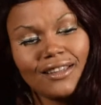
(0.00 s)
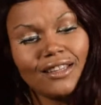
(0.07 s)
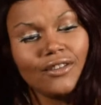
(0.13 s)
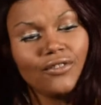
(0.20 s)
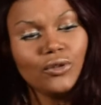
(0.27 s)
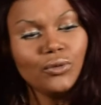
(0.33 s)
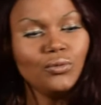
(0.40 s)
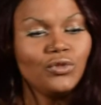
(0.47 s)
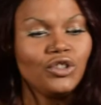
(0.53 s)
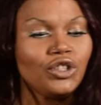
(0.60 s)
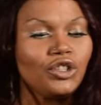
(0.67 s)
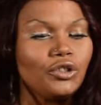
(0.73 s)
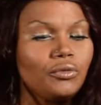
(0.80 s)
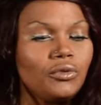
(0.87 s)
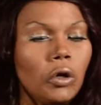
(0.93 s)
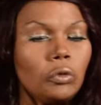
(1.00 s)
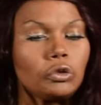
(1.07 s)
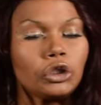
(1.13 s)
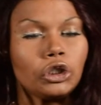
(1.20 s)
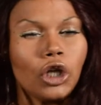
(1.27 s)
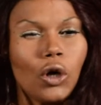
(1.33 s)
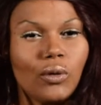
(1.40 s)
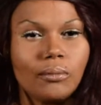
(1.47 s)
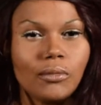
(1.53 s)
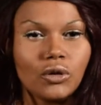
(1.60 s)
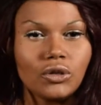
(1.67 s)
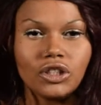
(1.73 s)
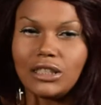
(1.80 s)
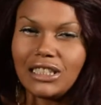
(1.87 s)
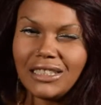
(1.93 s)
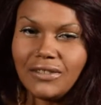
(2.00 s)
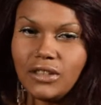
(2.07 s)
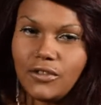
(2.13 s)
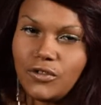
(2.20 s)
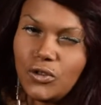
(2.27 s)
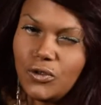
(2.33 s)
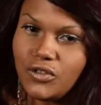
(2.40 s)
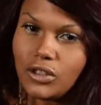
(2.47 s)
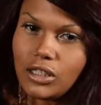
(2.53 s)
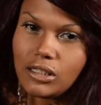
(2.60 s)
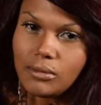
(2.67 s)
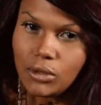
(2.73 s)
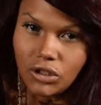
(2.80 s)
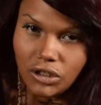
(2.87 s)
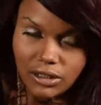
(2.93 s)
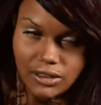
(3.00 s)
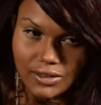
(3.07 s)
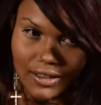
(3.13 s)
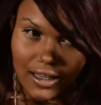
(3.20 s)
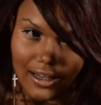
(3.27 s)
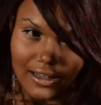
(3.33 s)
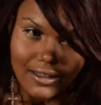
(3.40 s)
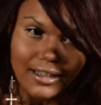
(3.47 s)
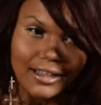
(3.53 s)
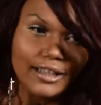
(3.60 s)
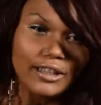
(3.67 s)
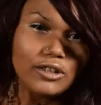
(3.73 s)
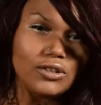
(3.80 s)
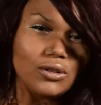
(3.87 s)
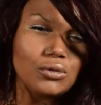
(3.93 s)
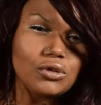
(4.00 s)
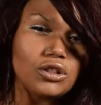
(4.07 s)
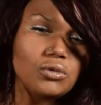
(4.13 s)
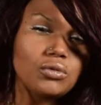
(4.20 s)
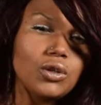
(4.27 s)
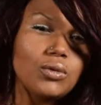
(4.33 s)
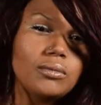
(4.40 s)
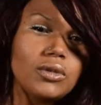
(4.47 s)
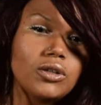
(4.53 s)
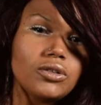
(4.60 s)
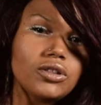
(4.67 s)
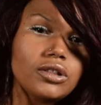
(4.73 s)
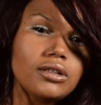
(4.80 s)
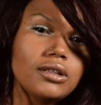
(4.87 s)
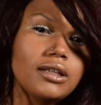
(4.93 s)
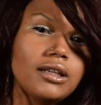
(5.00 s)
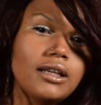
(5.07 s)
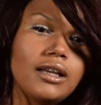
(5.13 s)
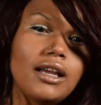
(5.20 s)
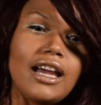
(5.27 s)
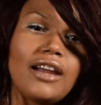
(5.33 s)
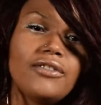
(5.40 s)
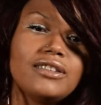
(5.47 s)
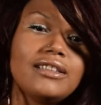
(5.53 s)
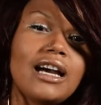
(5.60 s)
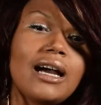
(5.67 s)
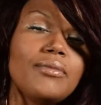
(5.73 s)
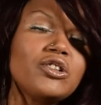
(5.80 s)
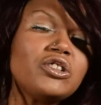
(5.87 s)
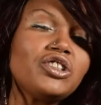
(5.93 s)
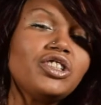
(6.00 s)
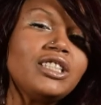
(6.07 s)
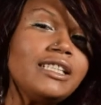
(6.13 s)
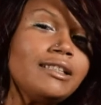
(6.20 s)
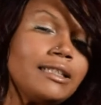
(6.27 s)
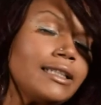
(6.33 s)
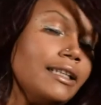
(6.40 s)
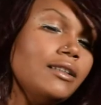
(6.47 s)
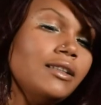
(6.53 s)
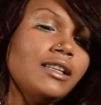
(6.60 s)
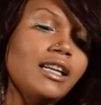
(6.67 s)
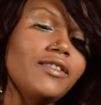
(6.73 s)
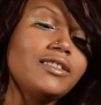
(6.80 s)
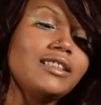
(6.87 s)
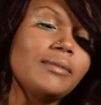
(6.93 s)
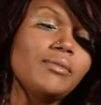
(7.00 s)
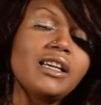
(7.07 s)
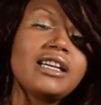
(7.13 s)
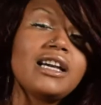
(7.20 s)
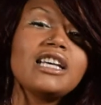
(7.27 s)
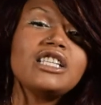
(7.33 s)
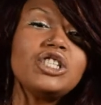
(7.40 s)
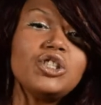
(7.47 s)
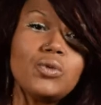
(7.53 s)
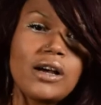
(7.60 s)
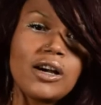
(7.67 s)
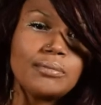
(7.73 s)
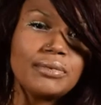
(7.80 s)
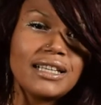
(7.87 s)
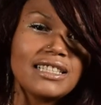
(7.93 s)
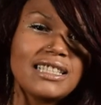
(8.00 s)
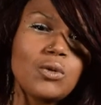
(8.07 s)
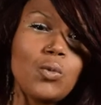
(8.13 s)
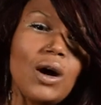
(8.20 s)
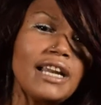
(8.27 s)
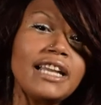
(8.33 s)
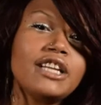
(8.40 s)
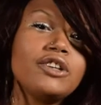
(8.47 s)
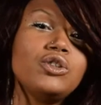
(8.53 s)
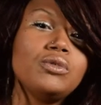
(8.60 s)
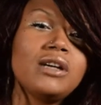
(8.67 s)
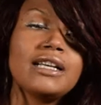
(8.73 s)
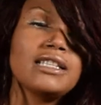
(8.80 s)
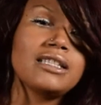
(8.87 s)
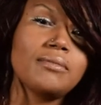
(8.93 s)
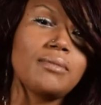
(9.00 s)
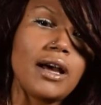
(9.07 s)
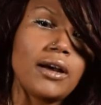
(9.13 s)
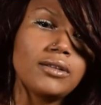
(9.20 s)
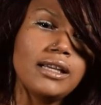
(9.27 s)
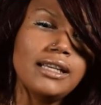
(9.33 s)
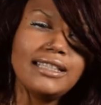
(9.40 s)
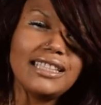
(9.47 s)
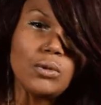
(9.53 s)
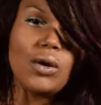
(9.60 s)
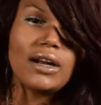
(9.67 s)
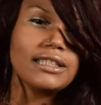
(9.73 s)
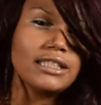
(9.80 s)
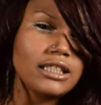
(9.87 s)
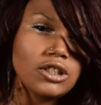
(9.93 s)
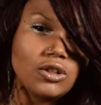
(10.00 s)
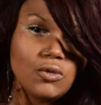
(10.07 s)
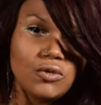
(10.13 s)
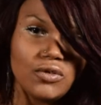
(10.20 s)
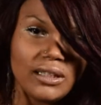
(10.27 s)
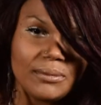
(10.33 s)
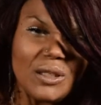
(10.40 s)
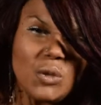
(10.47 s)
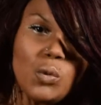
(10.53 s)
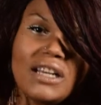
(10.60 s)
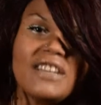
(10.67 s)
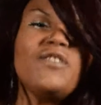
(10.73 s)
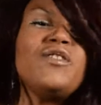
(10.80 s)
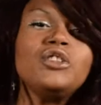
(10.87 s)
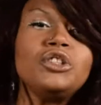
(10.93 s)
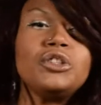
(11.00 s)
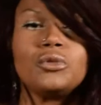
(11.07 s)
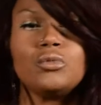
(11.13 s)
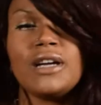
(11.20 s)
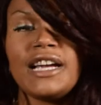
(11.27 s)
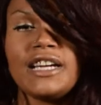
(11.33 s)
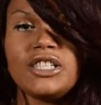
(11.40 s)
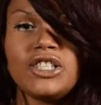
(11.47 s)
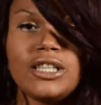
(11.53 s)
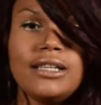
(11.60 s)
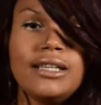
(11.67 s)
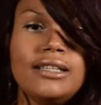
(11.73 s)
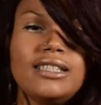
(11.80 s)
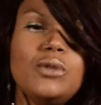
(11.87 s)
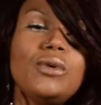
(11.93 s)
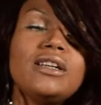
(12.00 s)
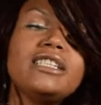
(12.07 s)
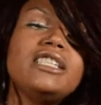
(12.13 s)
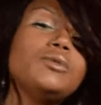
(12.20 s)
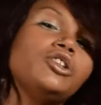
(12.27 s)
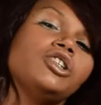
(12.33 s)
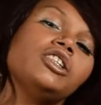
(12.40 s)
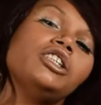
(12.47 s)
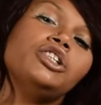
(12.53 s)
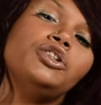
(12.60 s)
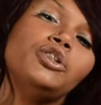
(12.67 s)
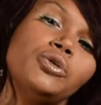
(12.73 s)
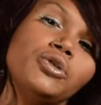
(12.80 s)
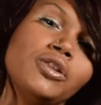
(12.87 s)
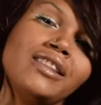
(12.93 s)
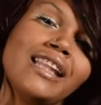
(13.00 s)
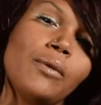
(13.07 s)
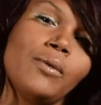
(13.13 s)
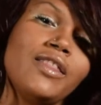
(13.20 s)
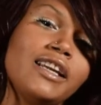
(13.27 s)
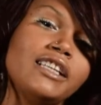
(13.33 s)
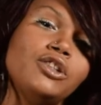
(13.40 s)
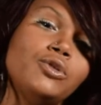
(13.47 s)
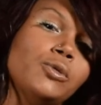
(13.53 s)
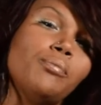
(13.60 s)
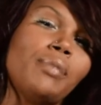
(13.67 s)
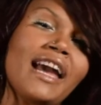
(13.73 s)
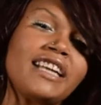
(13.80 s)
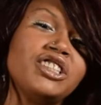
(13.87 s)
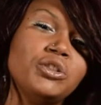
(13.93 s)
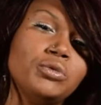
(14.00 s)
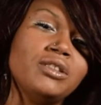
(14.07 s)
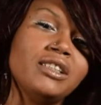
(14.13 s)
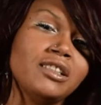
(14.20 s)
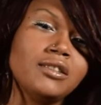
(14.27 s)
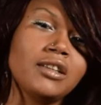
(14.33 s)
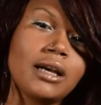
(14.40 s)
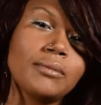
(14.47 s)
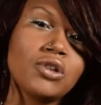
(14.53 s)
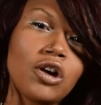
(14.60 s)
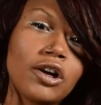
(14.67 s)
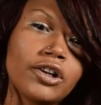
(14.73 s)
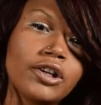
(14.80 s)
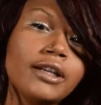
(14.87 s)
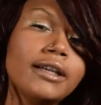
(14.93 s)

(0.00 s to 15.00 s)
If you just don't show emotion, even if you feel the emotion inside, don't show no emotion. Every time they're seeking it, every time they cuss you out because they want to hear you cuss them out. They want to see you flip. They want to feel your rage. They want to see what you're going to do so then that way they can do it back to you 10 times harder.